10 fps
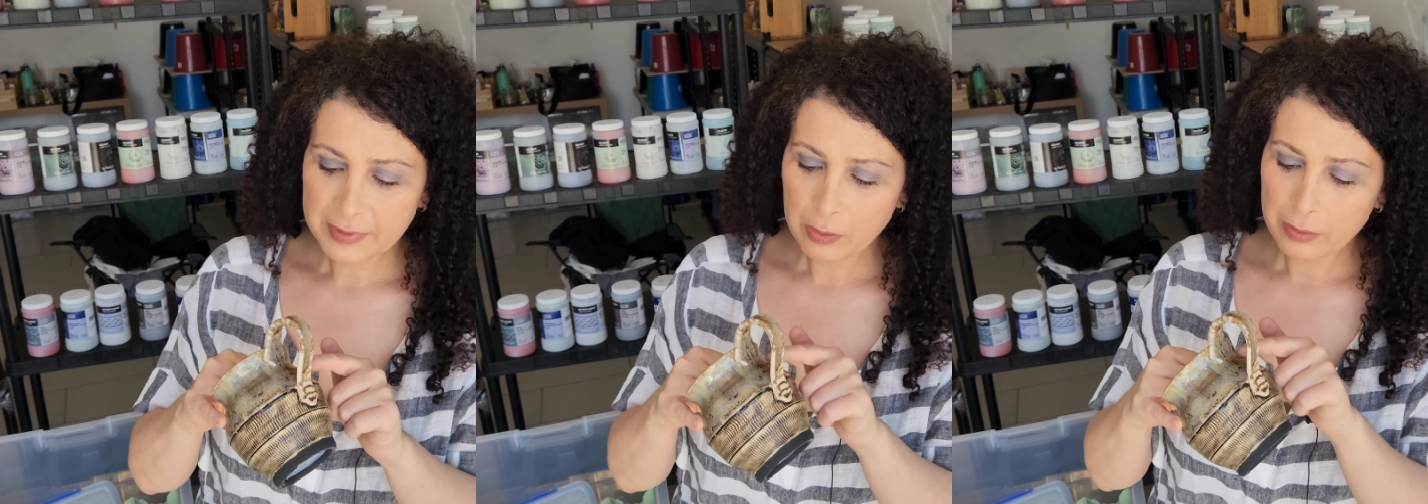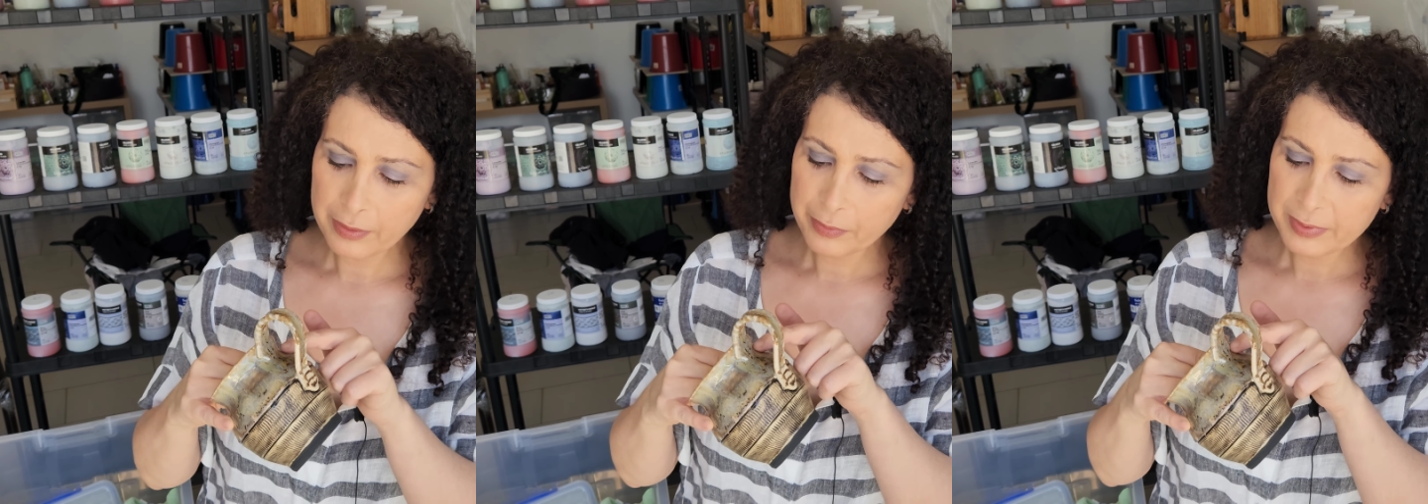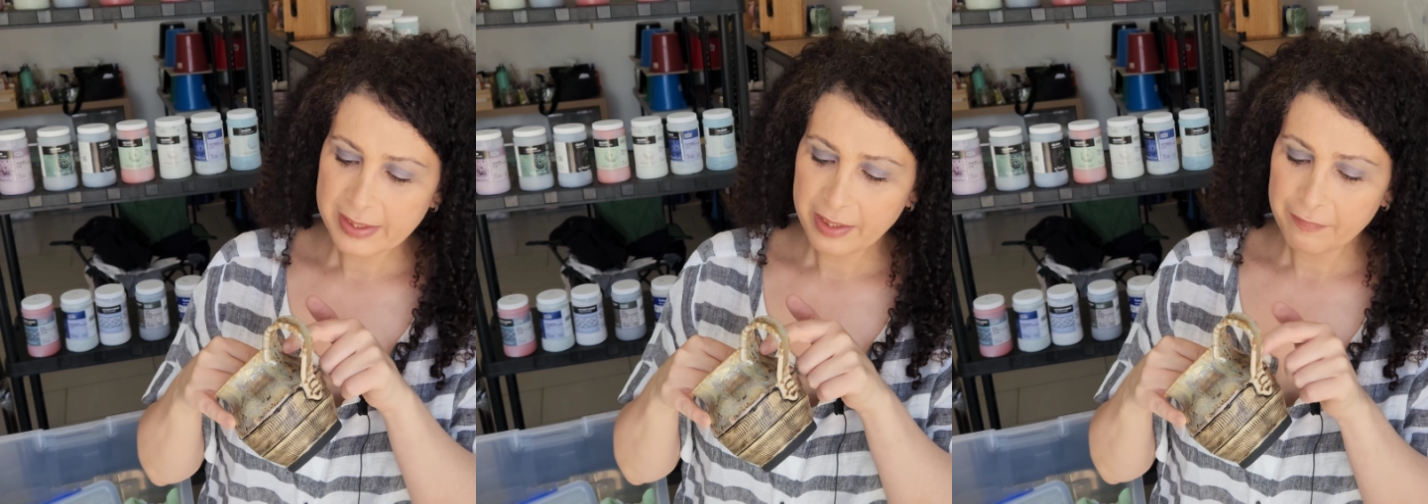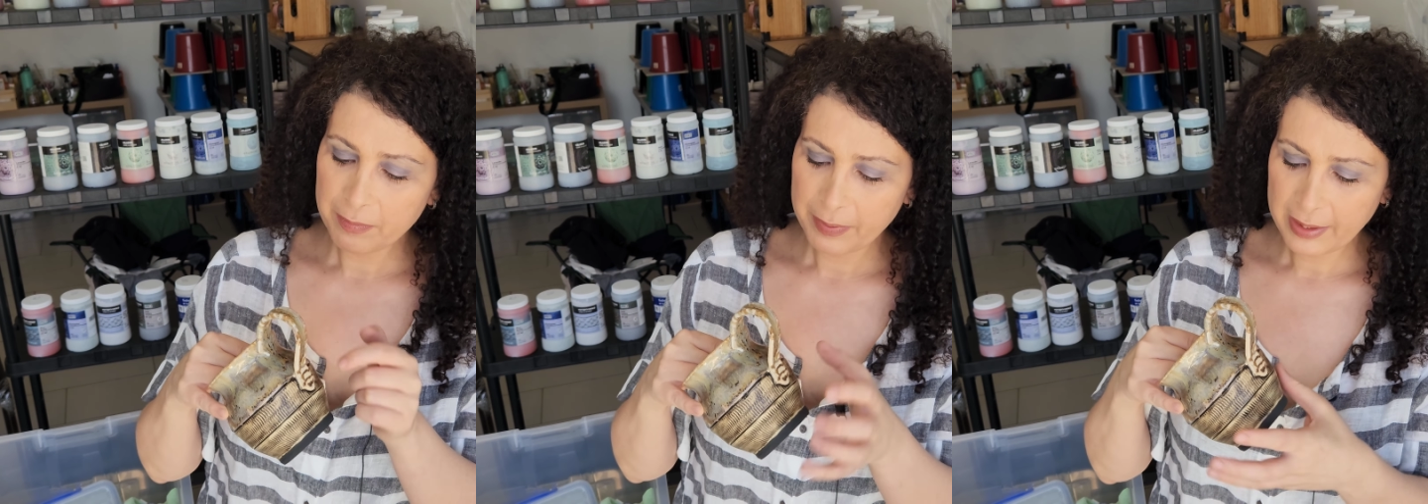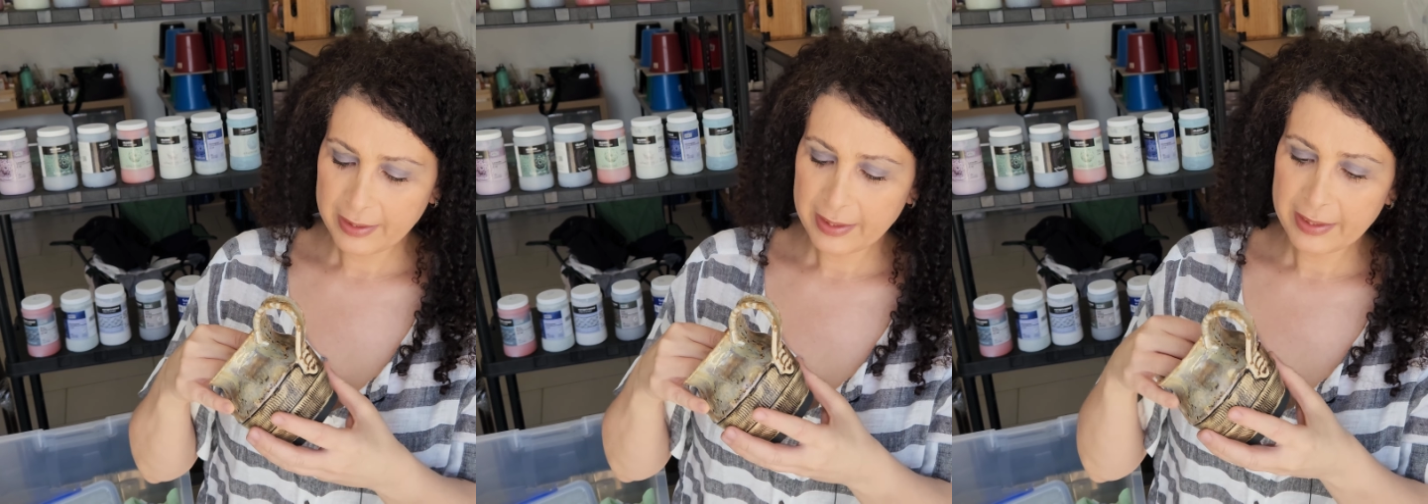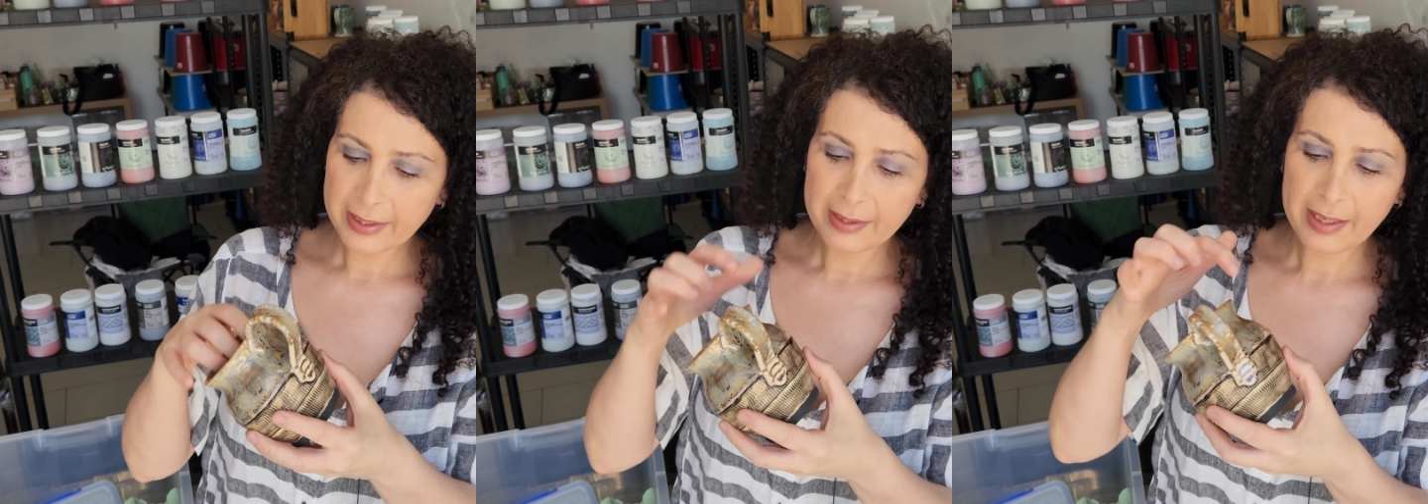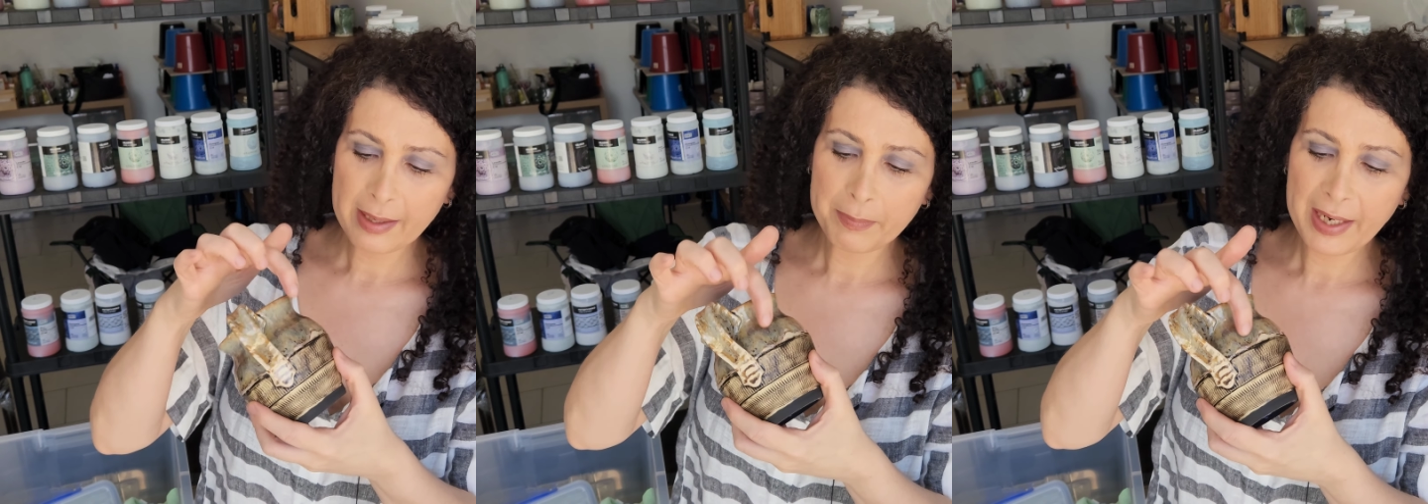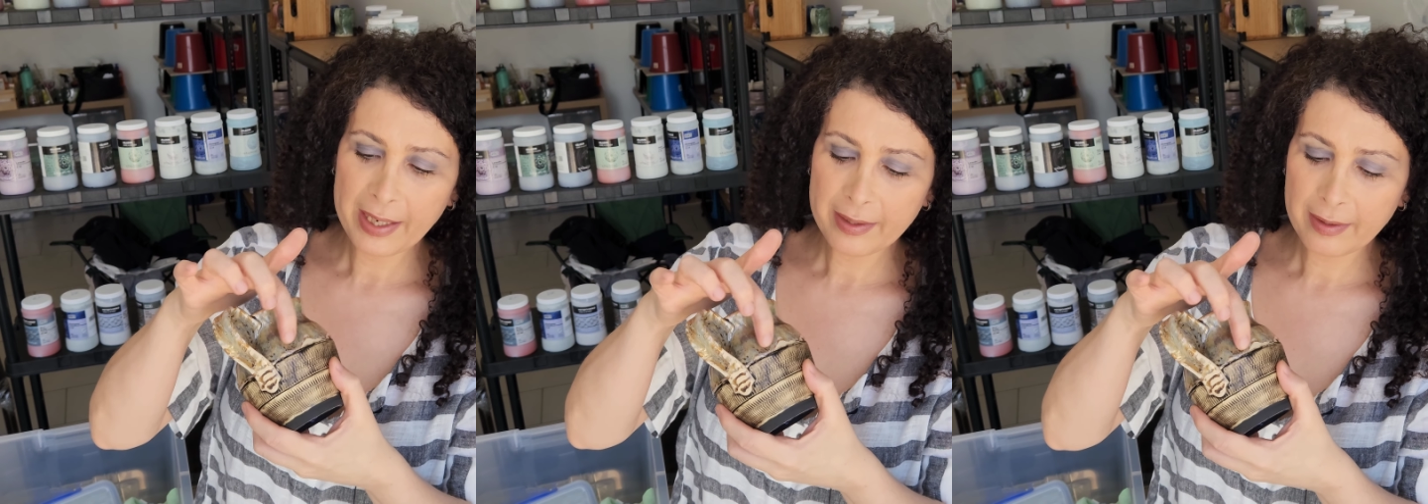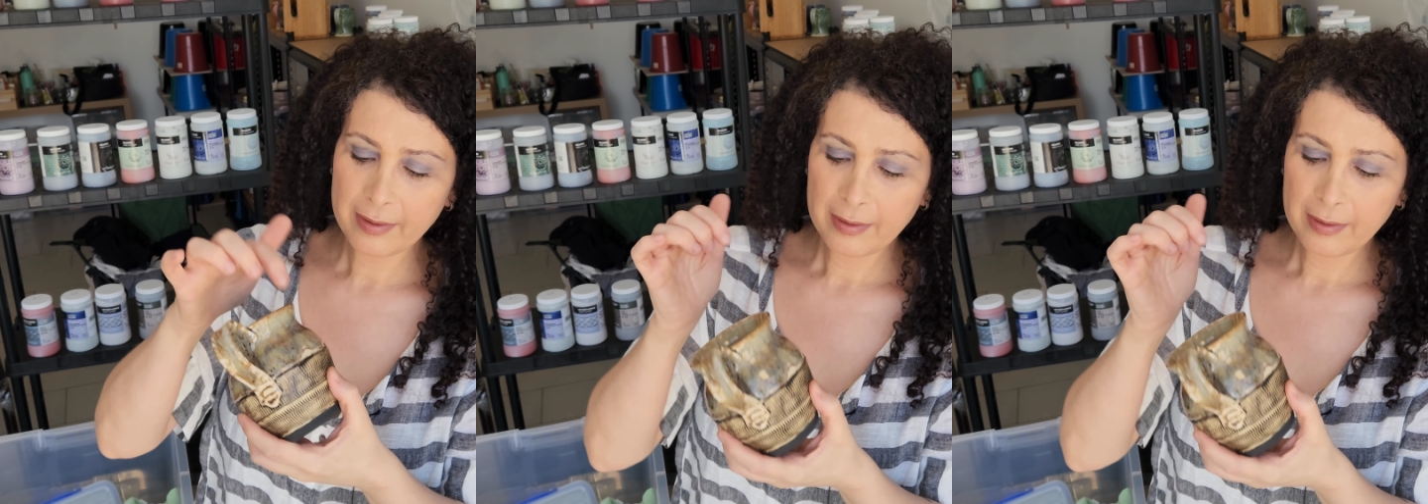although it was heavy, but I didn't get that black.